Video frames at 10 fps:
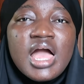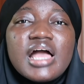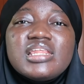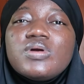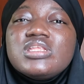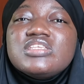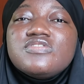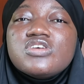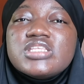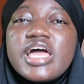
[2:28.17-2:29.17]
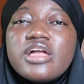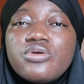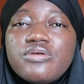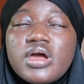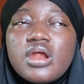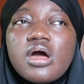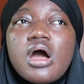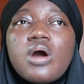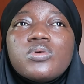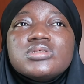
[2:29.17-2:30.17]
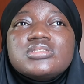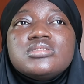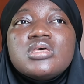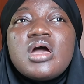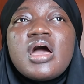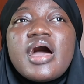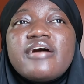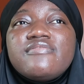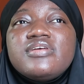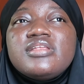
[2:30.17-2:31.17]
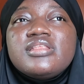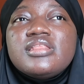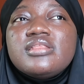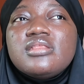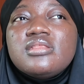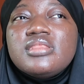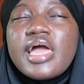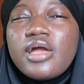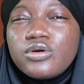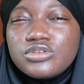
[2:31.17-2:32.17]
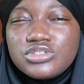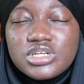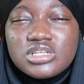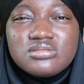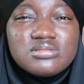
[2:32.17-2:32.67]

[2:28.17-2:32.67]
And then when this video started going viral, I was having 900